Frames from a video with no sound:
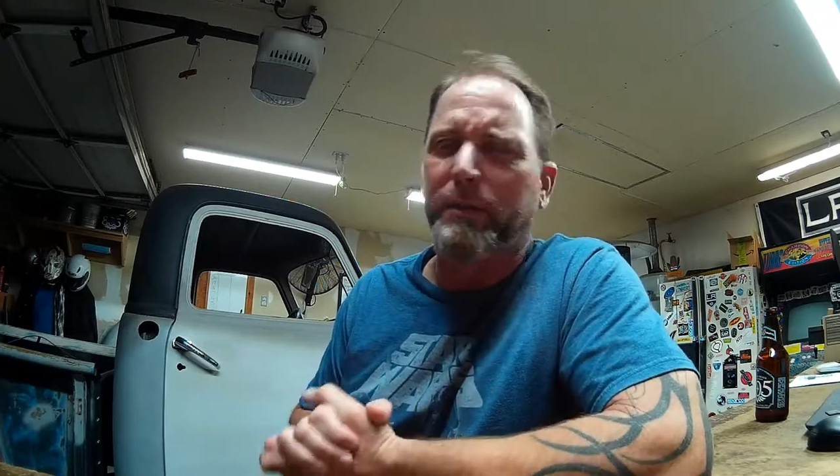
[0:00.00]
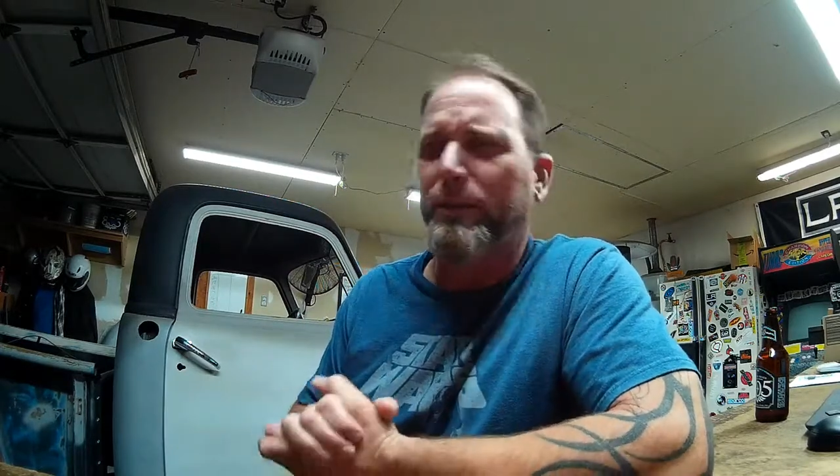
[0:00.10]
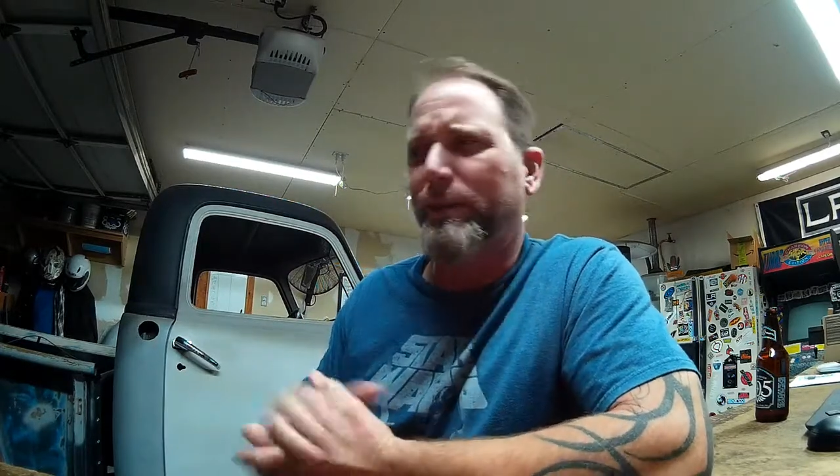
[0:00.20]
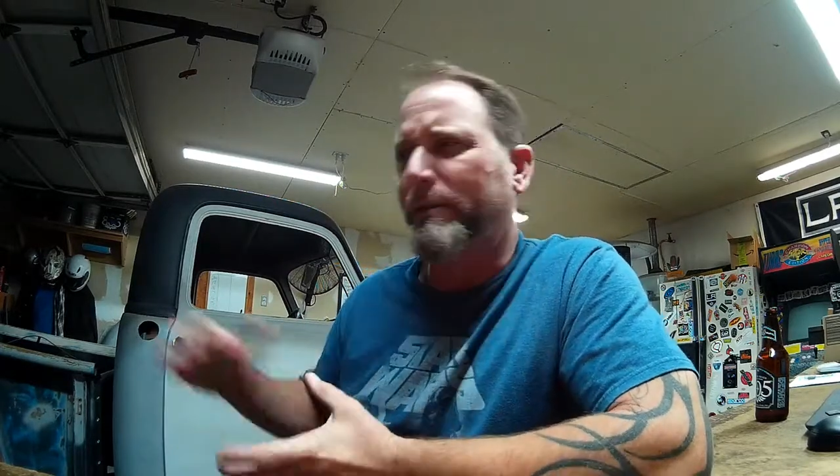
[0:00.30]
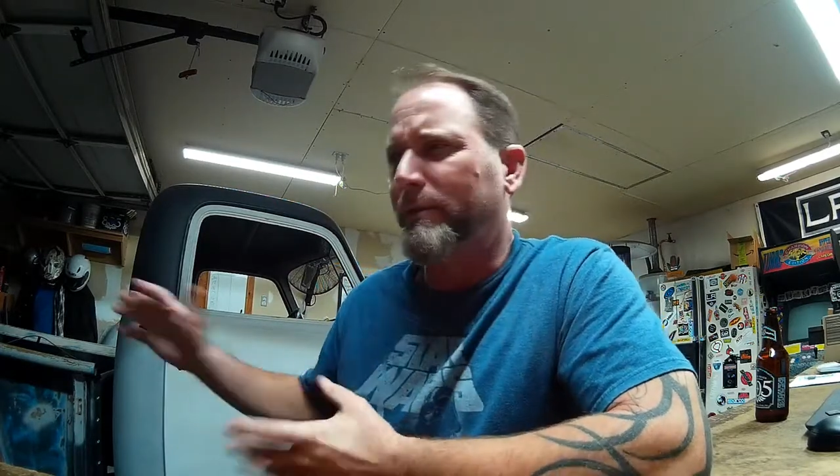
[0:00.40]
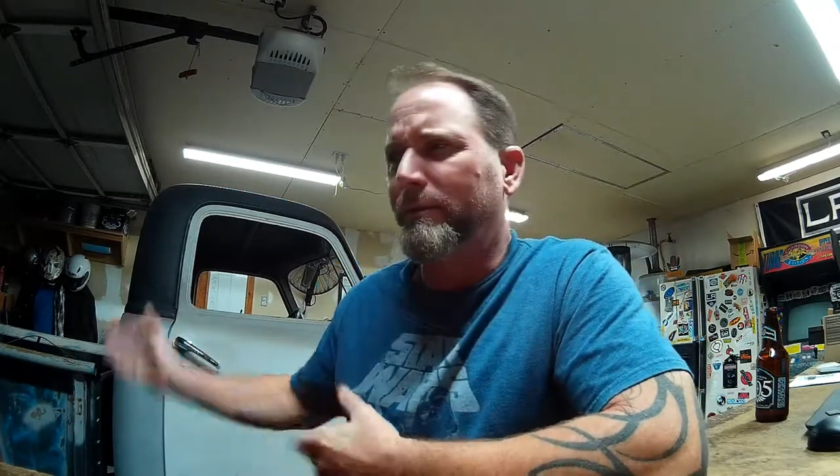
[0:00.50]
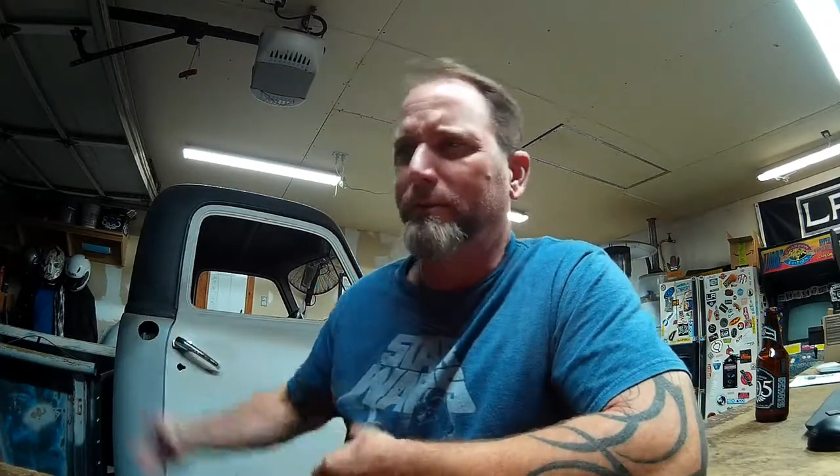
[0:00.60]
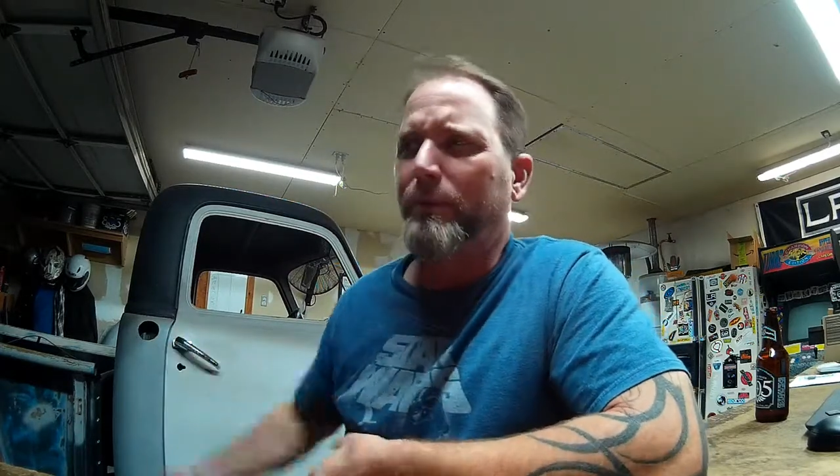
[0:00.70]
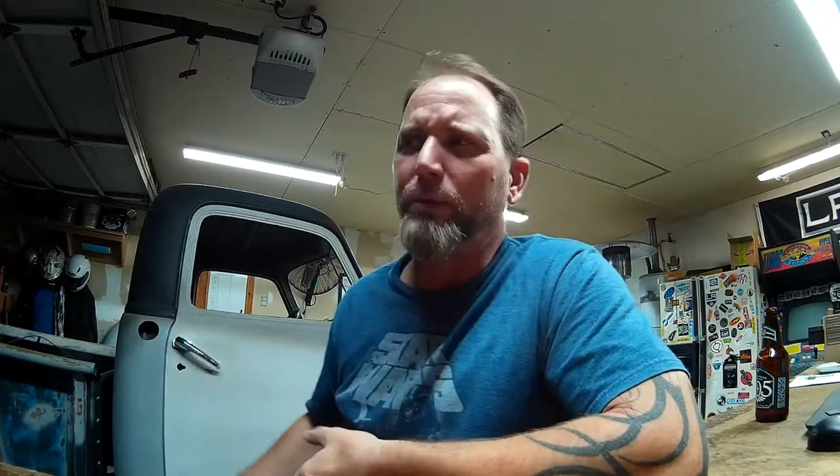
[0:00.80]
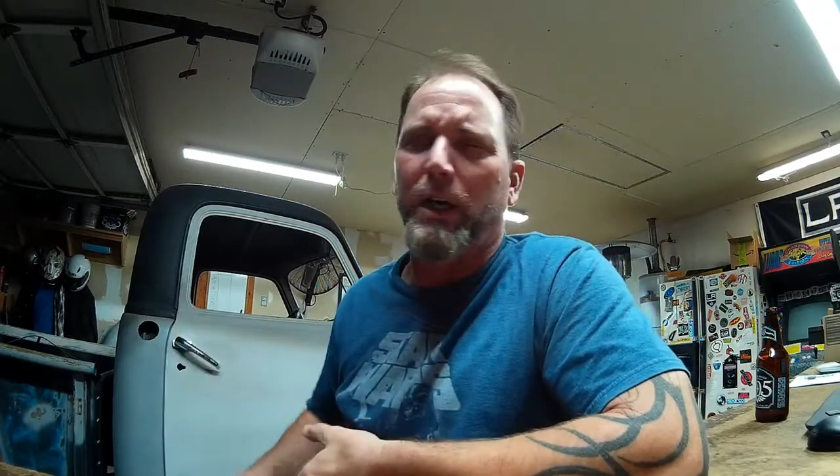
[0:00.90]
Just
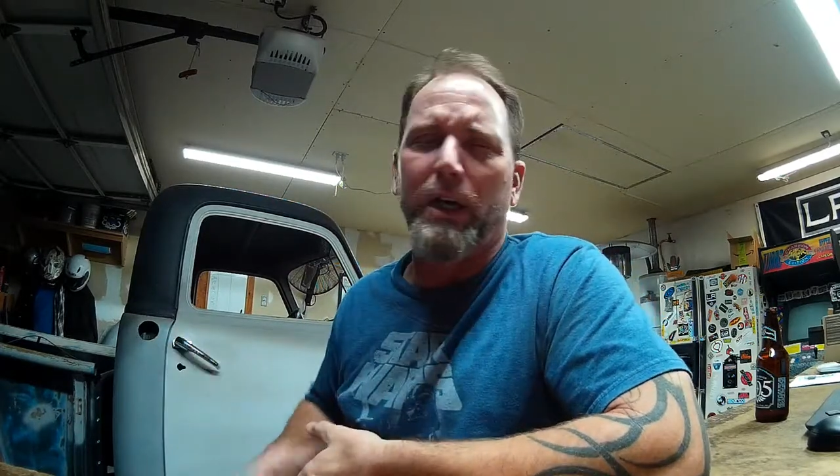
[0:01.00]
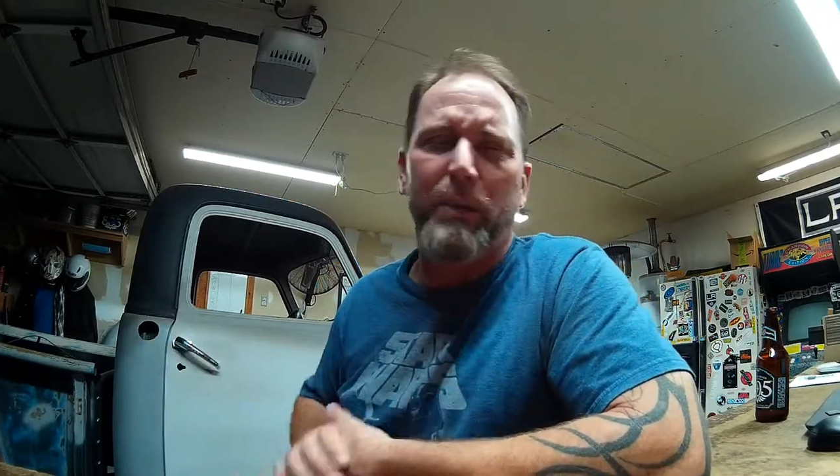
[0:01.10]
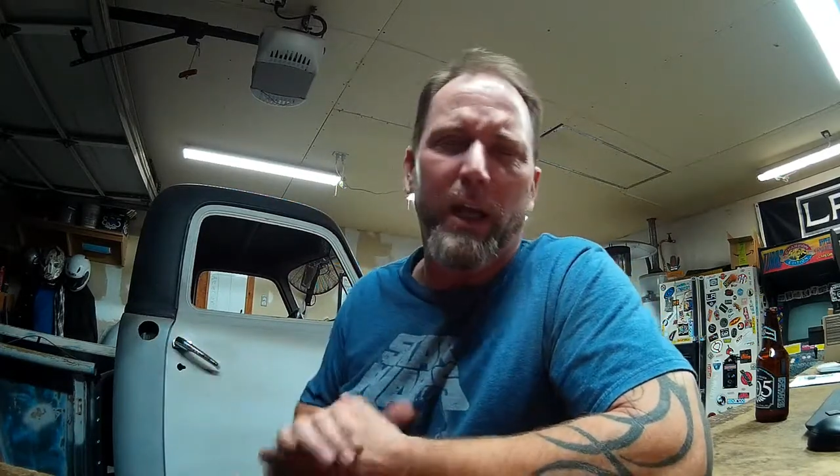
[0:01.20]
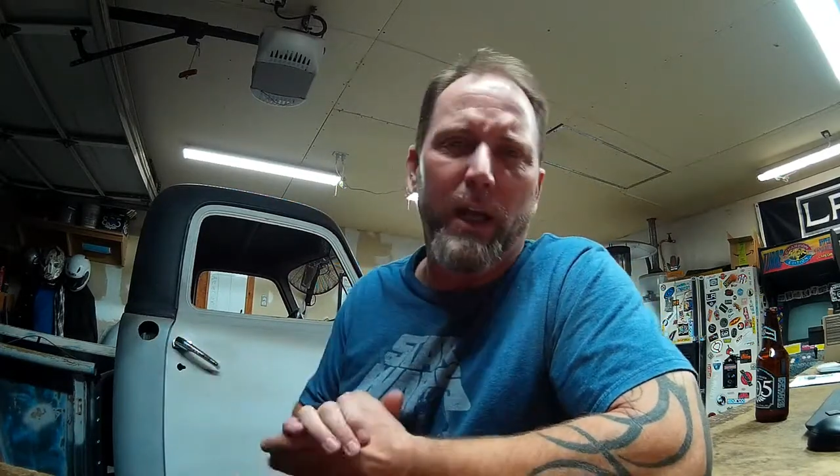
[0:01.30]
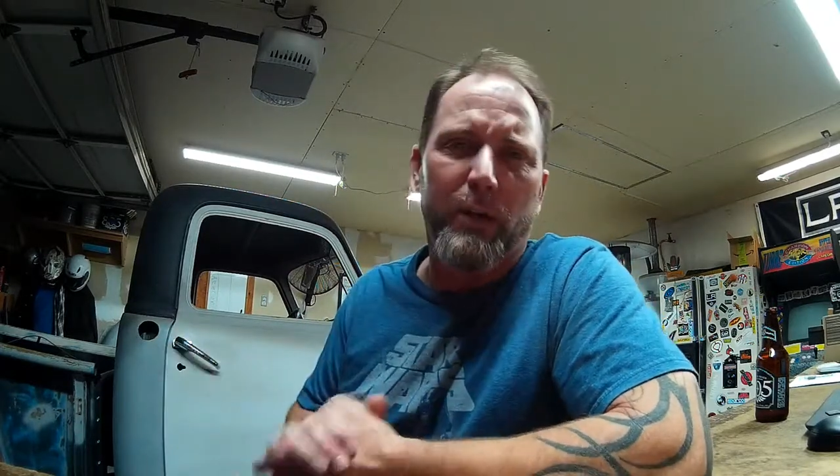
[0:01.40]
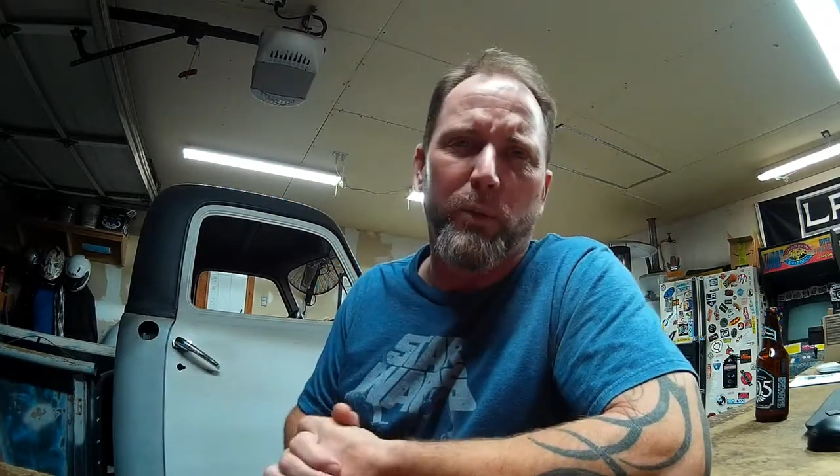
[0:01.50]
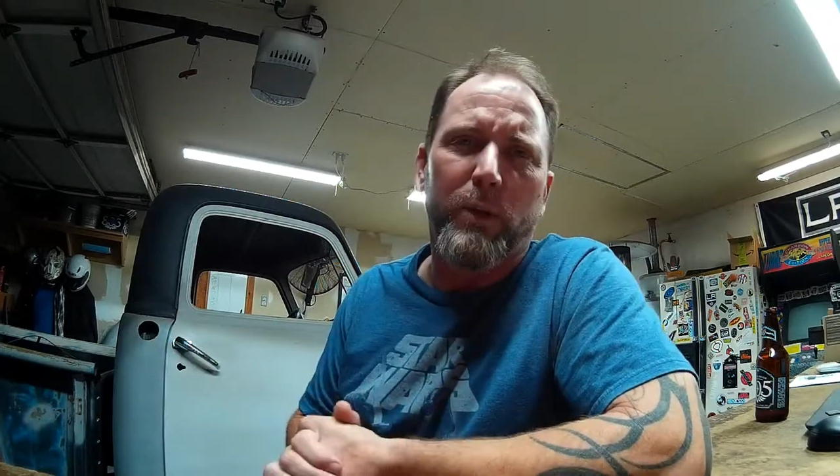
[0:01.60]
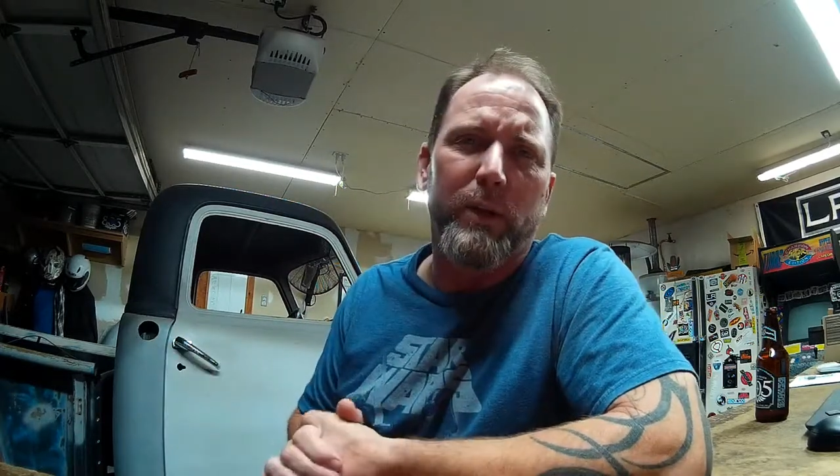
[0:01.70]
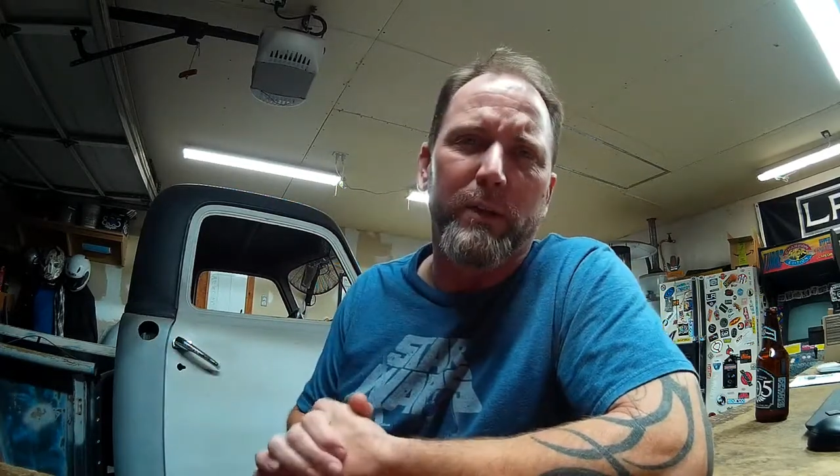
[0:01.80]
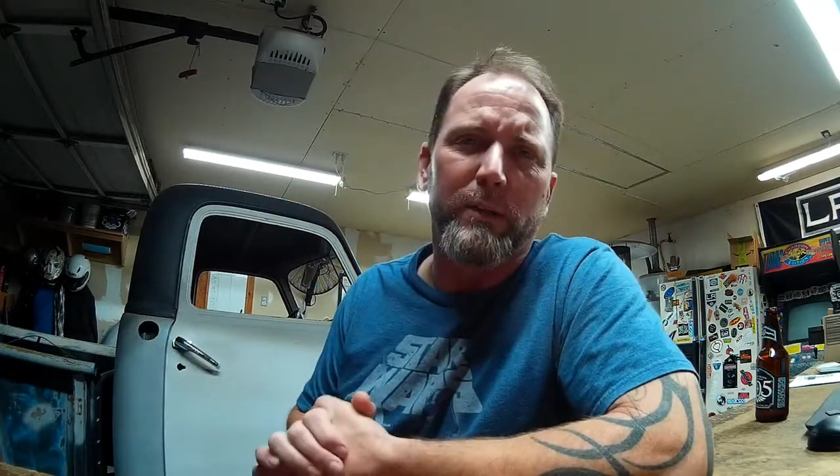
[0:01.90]
doing auto mechanic
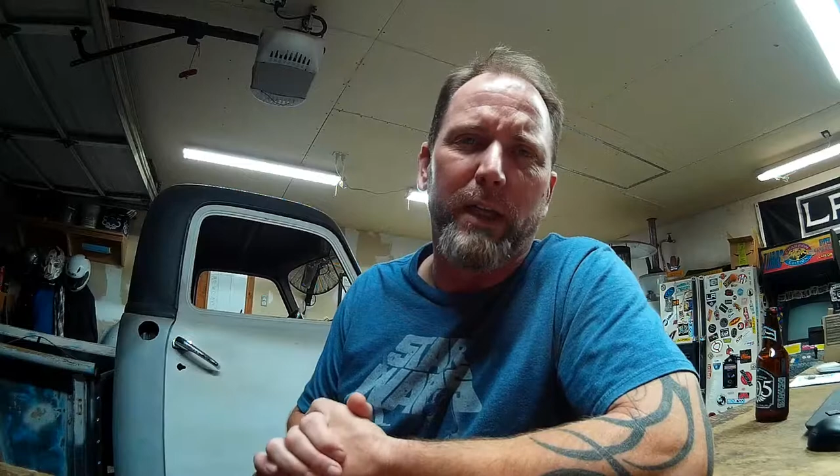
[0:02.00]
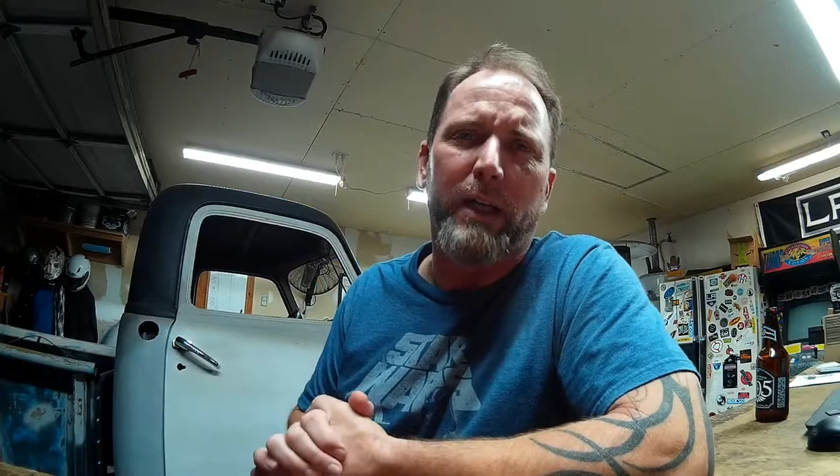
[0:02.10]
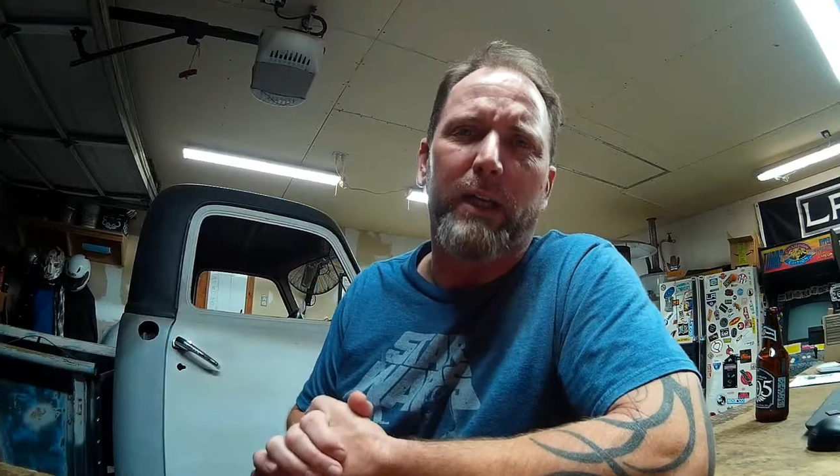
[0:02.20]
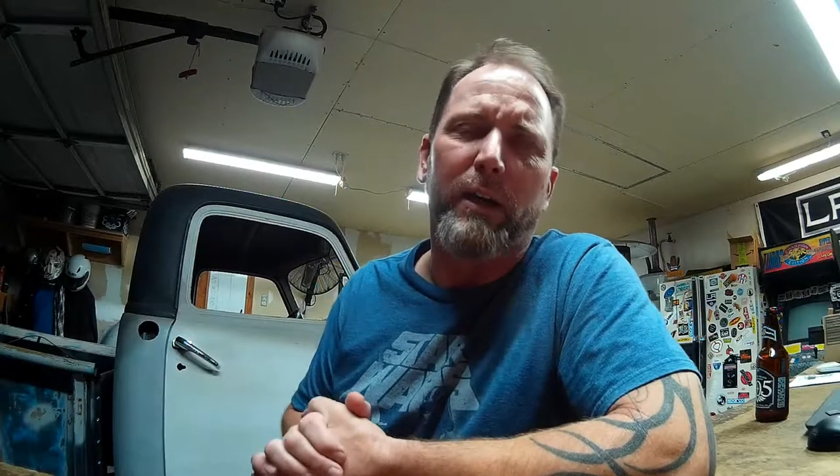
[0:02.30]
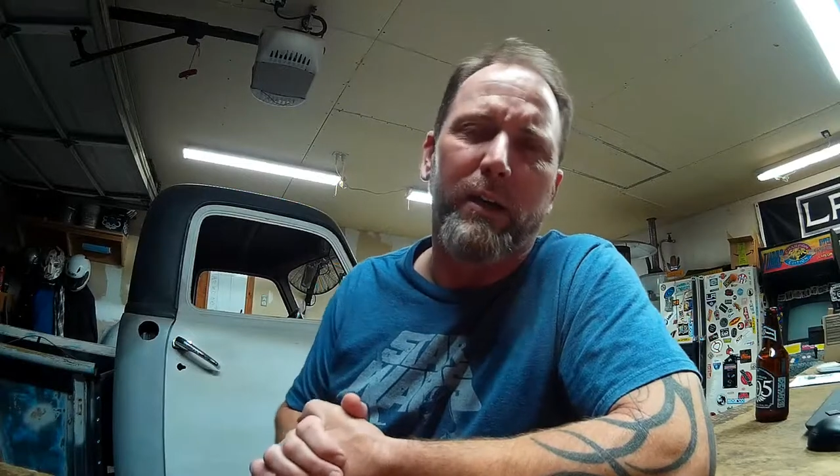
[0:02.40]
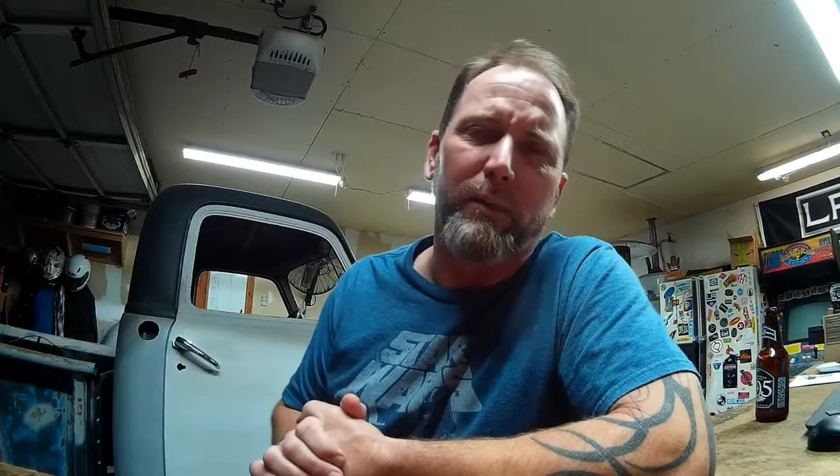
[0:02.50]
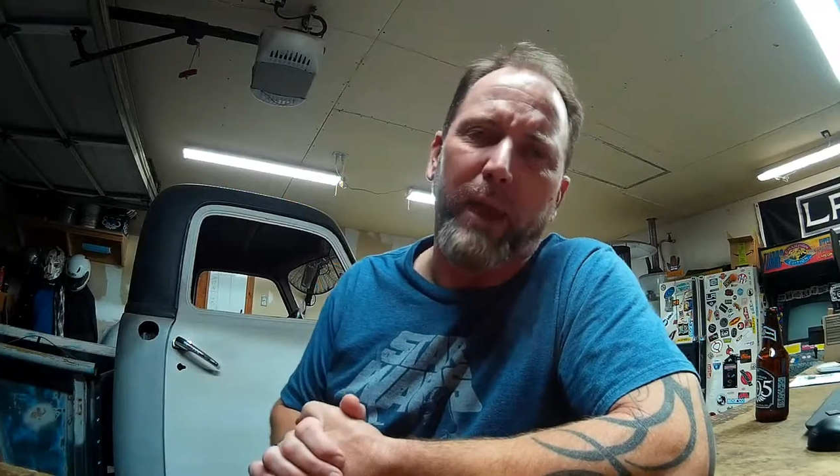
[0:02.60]
work and taking care of